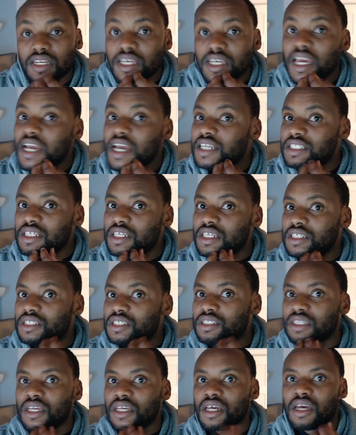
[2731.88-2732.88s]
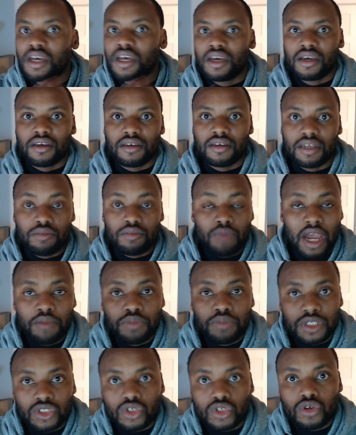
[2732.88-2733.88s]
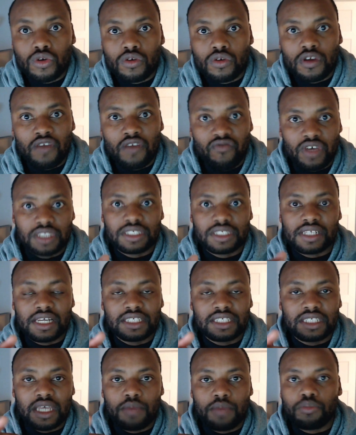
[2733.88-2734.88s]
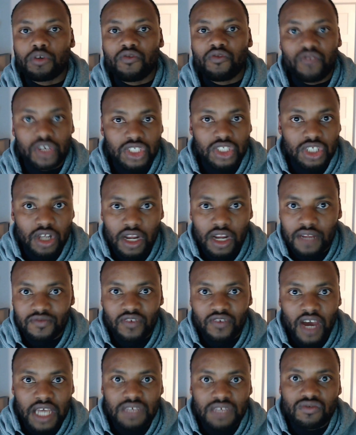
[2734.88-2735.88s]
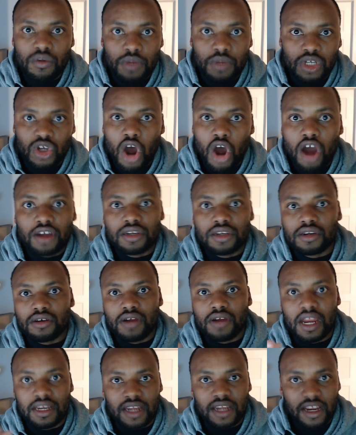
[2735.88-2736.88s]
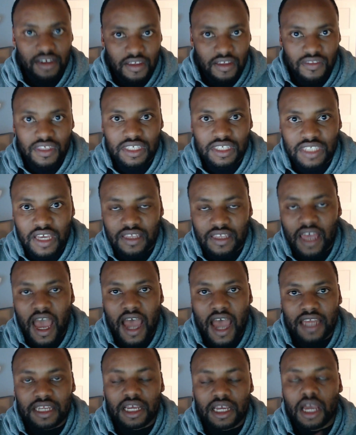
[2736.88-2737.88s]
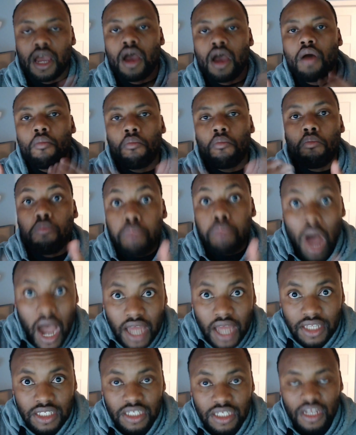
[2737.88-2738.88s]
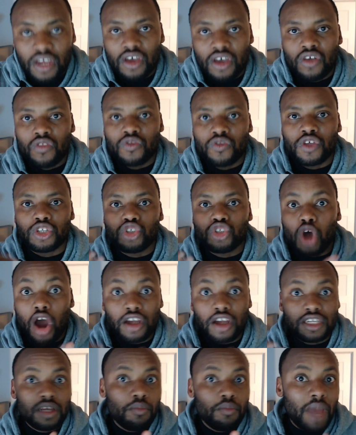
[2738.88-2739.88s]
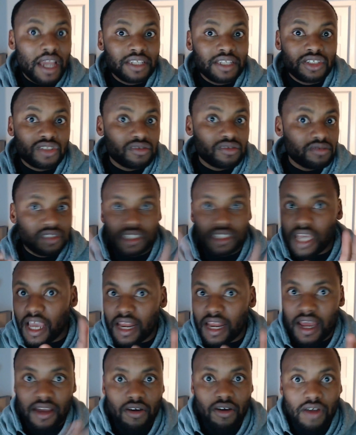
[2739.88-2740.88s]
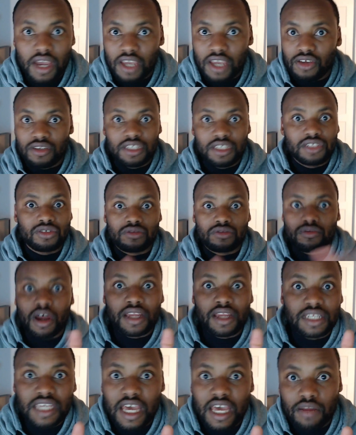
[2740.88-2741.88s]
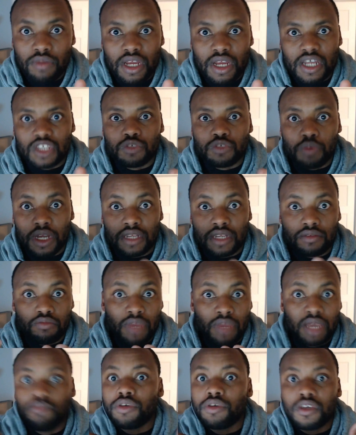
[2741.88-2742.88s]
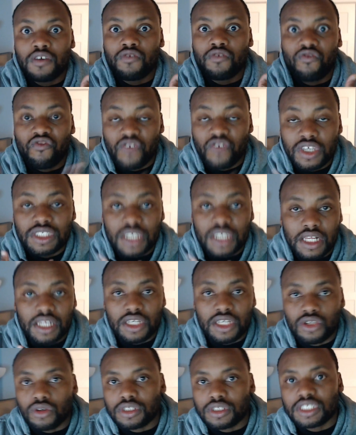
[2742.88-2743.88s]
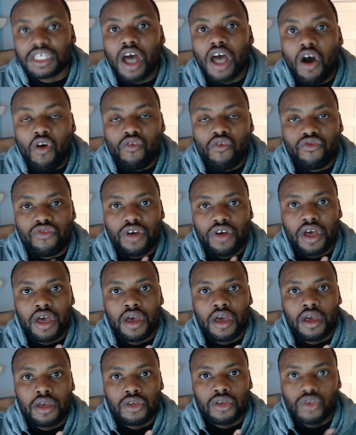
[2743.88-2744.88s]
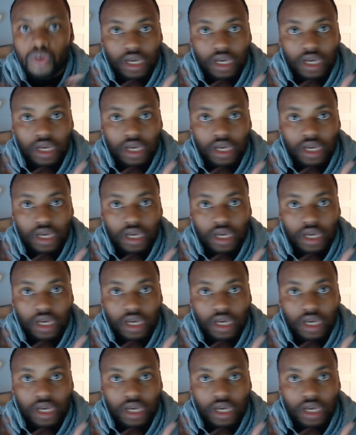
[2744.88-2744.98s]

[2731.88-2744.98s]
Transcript: In certain cases, it might be true if it's, let's say, professional advice from a doctor and things like that. But the doctor might say, like, okay, you need to run 10 minutes, but maybe physically yourself,